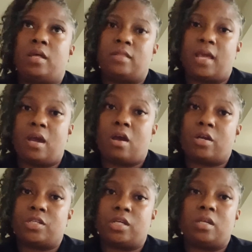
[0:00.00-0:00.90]
that are
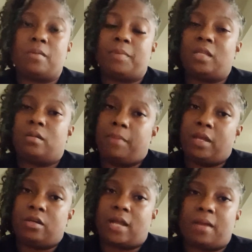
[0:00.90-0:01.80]
done up in a
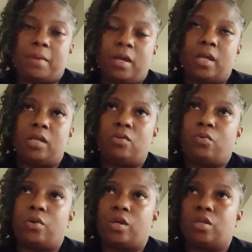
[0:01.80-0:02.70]
manner like mine,
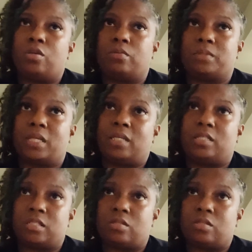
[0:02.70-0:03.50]
or, you know what I'm saying, just